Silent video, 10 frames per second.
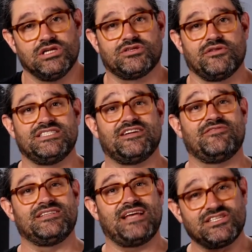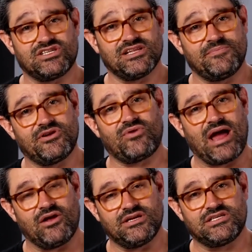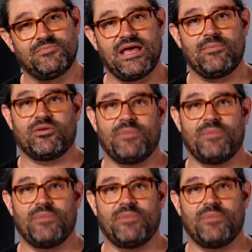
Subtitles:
So these have intentionally been rounded to be able